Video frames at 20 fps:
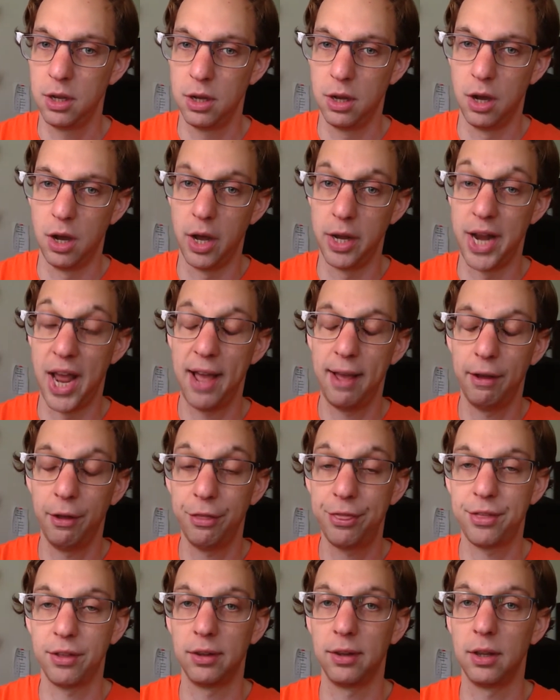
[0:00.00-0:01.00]

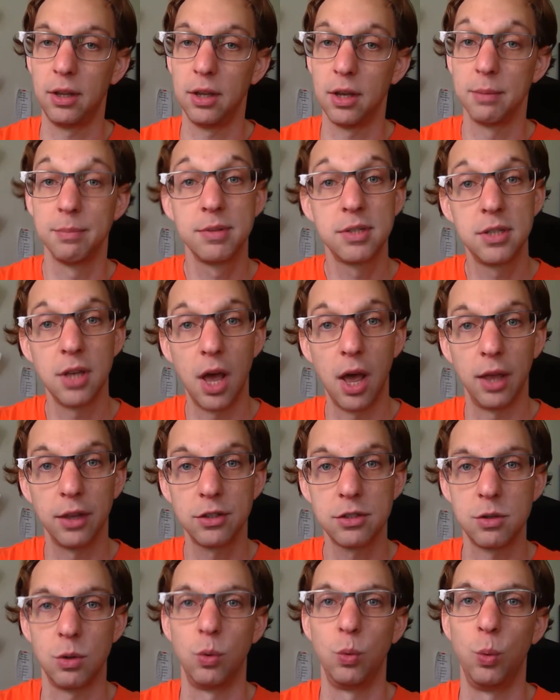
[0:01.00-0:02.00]
unhealthily
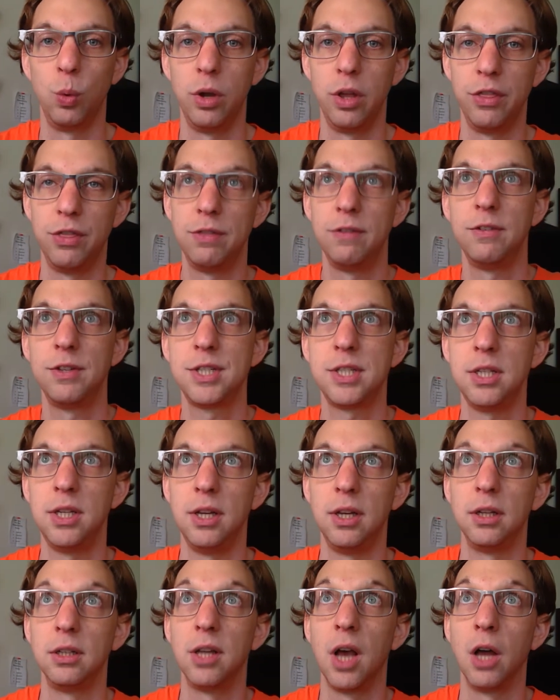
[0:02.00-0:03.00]
obsessed with
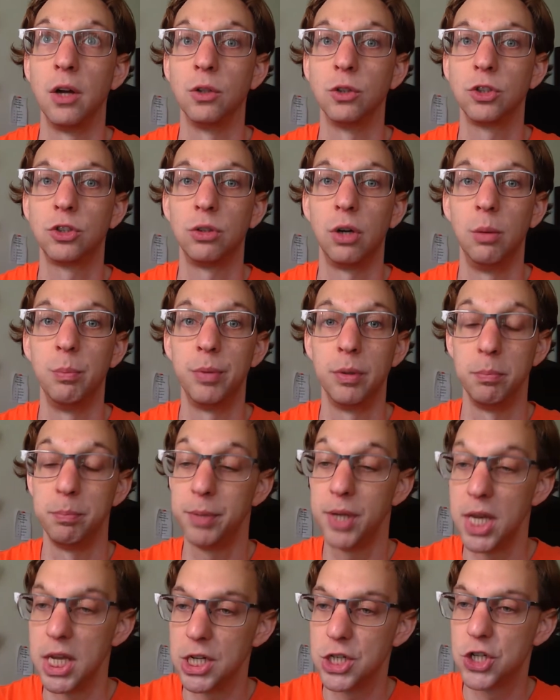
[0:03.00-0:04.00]
seeing Donald Trump
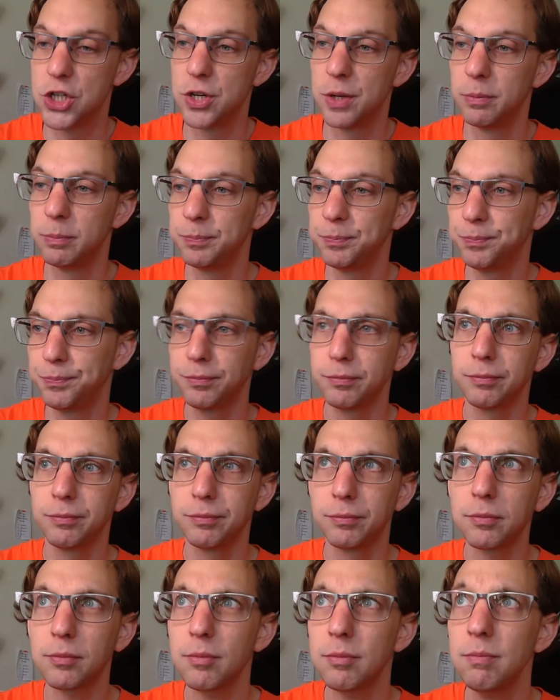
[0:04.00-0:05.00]
impeached.
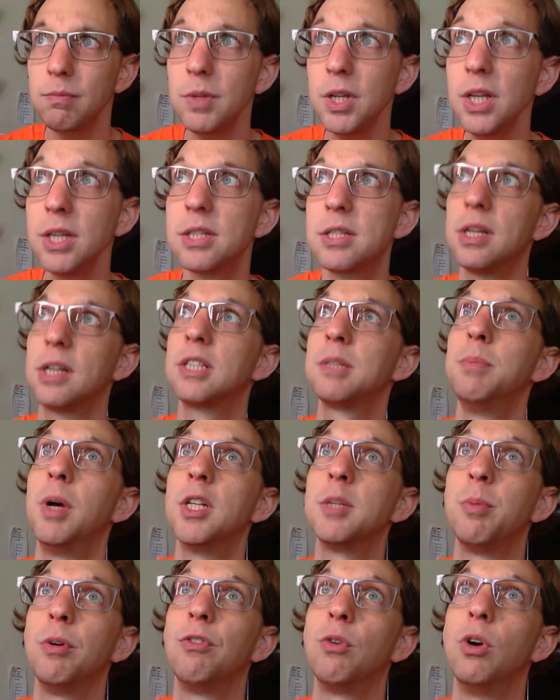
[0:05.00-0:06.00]
6
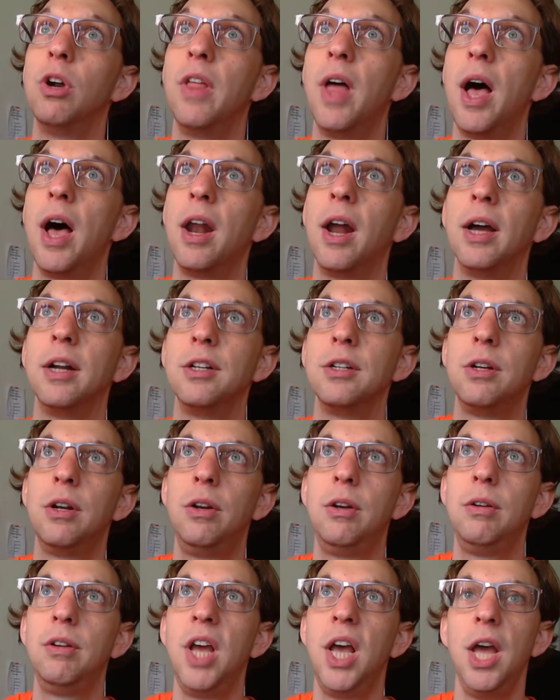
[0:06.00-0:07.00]
months before that, I
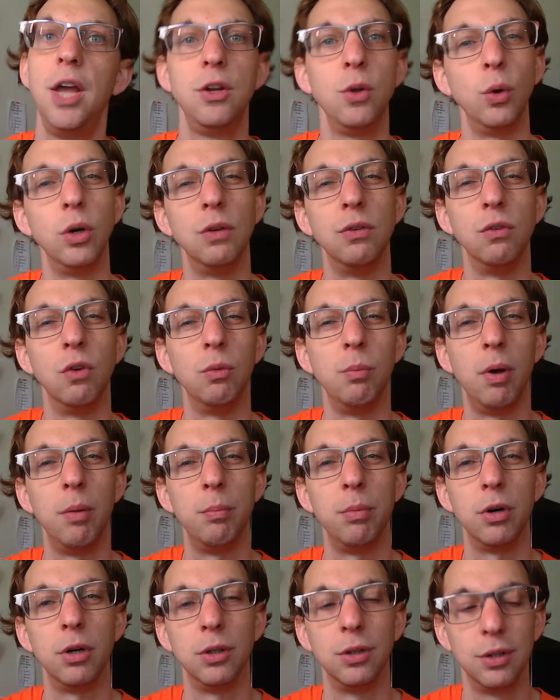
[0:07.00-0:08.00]
don't even
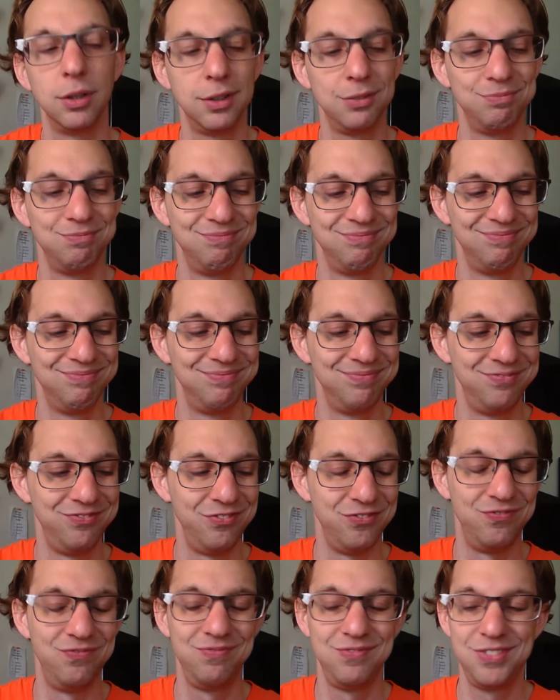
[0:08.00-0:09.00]
remember.
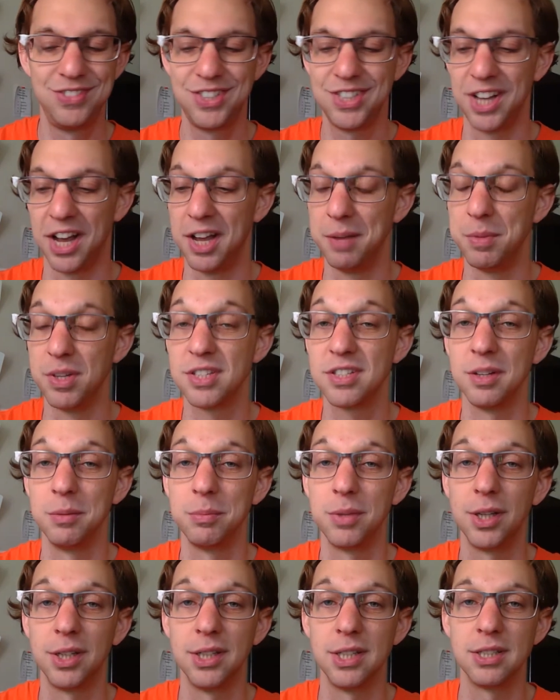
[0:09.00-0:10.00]
Time is
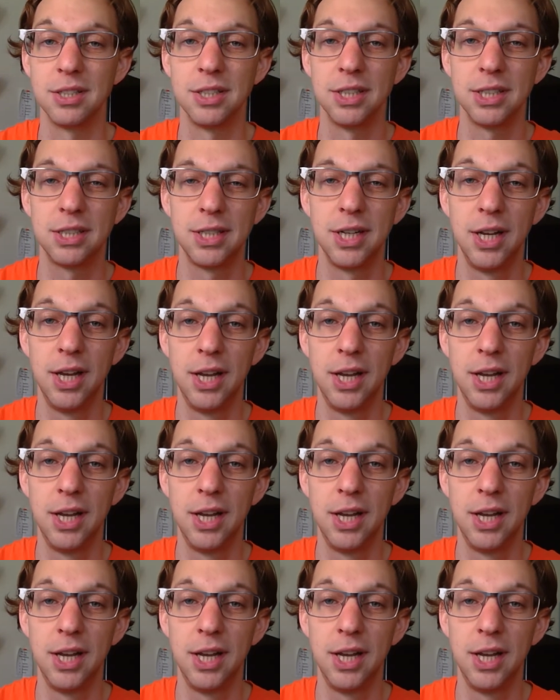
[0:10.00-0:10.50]
something, isn't it?